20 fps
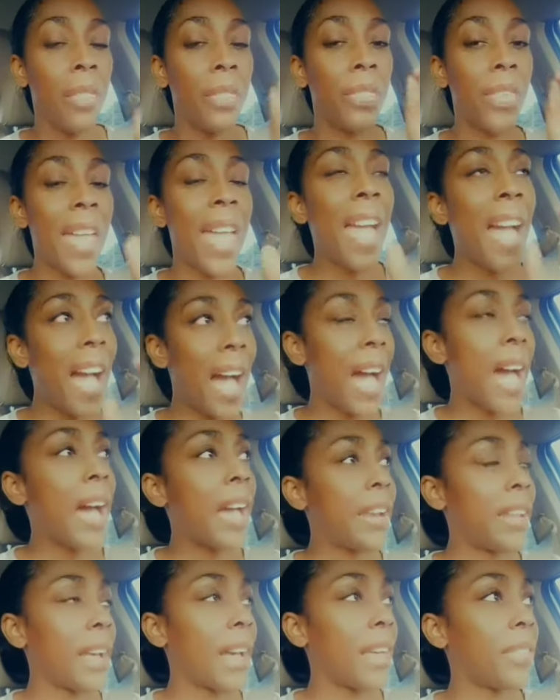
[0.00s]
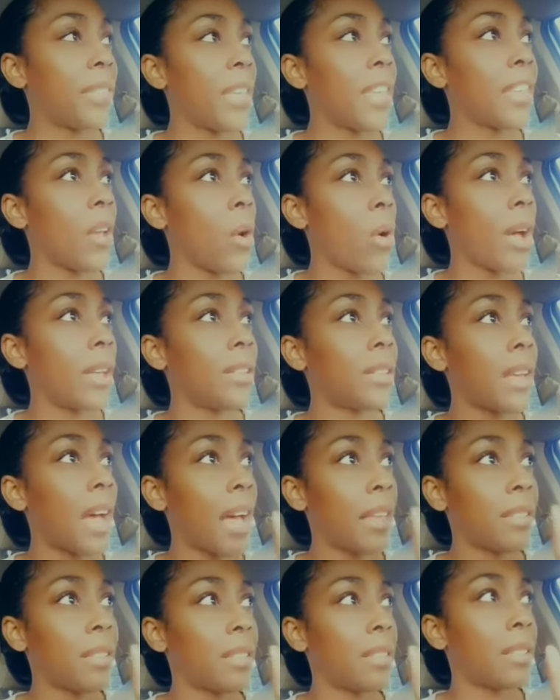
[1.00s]
They had, I think it was,
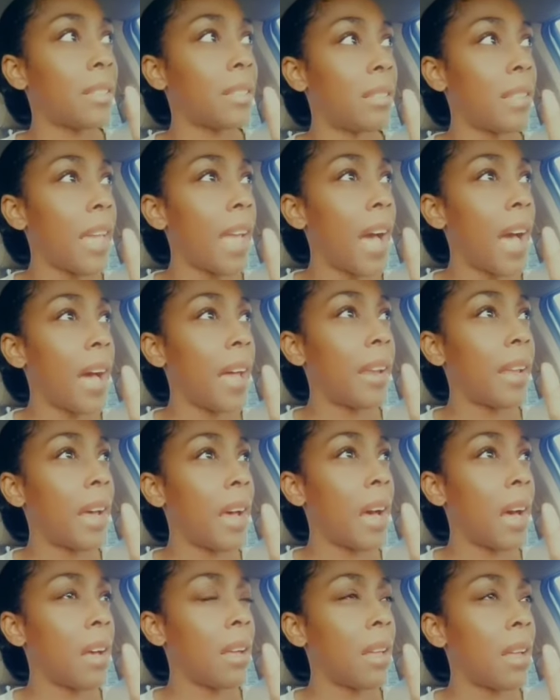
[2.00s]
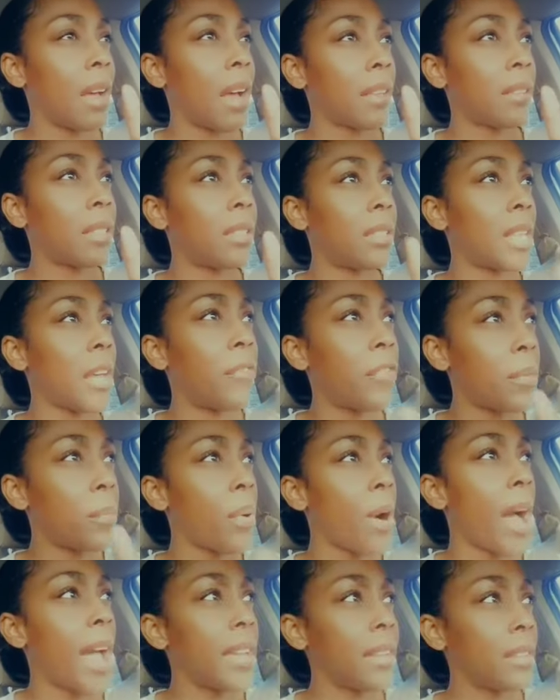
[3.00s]
they had a seven
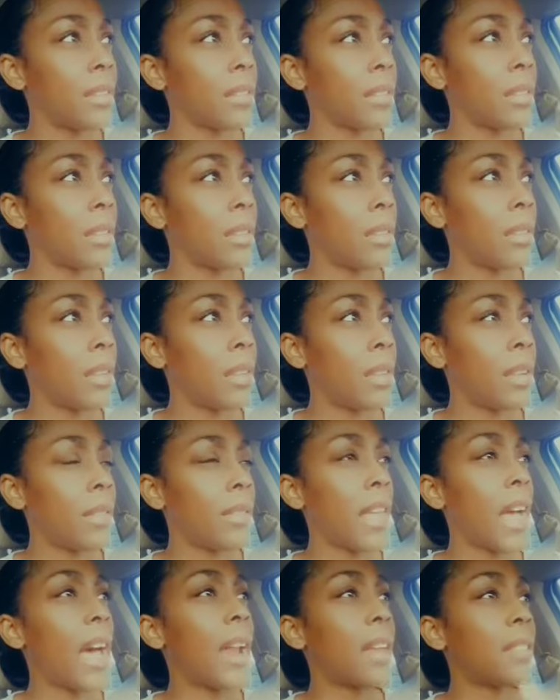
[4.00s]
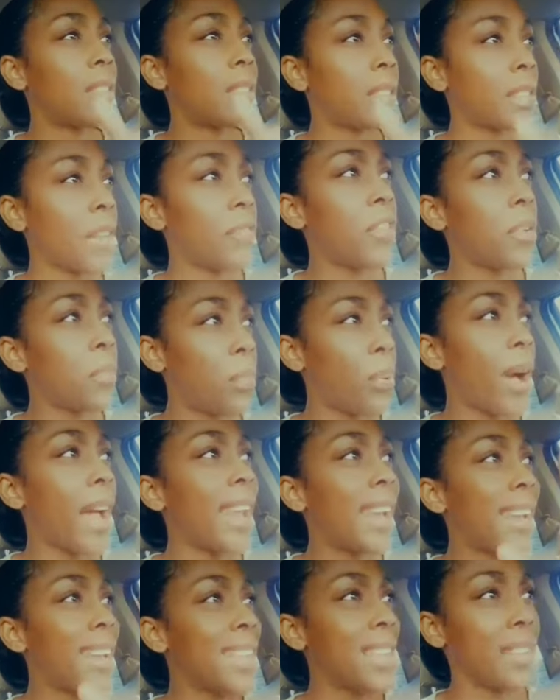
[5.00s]
point
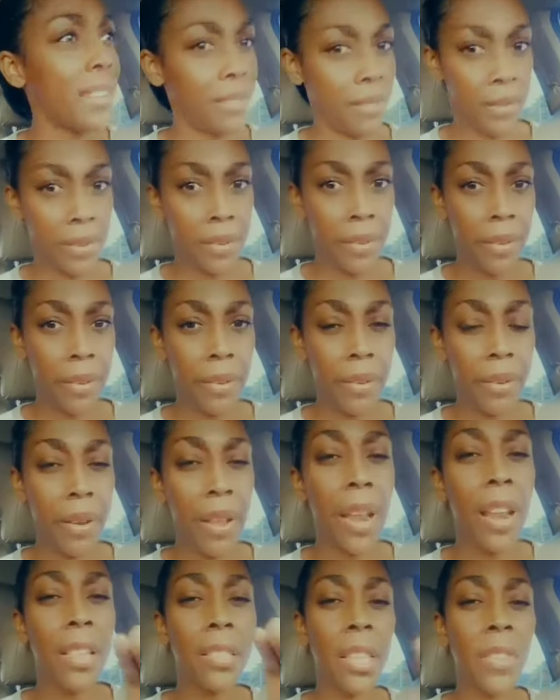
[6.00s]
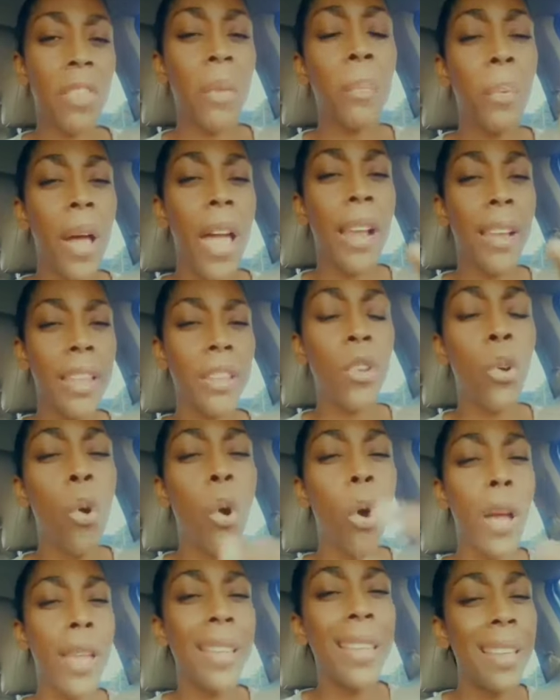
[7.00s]
lead
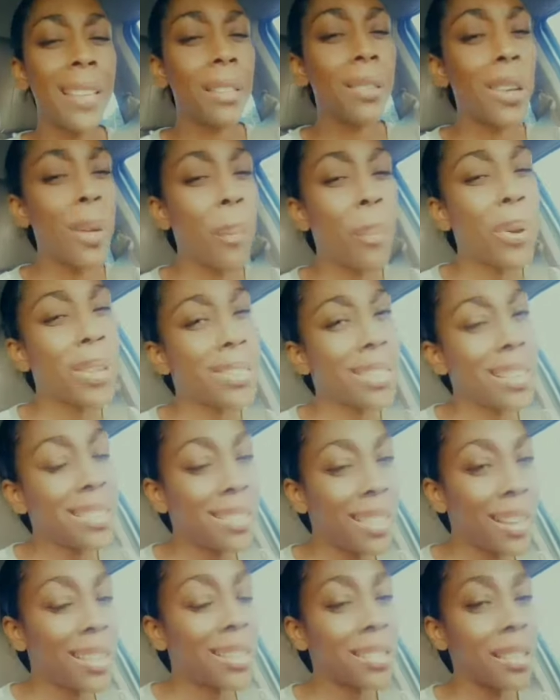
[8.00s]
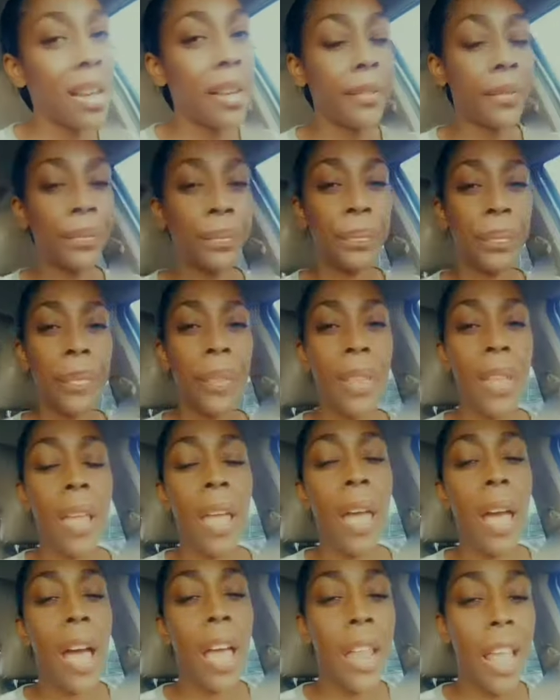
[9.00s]
going into the buzzer section.
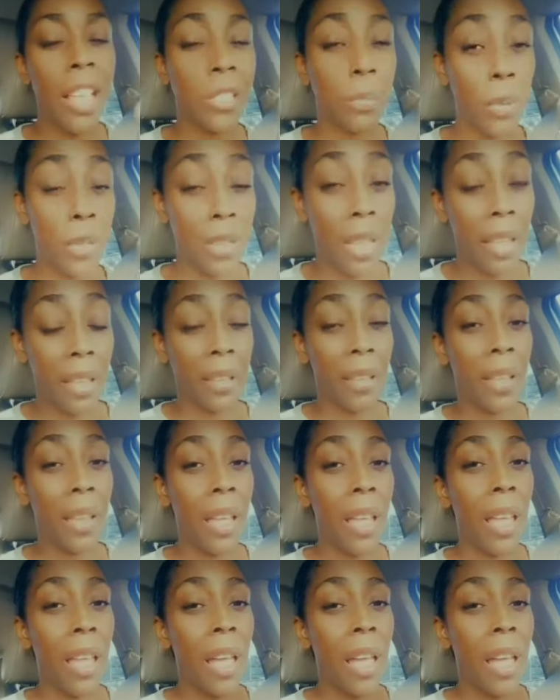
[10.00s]
And as we say,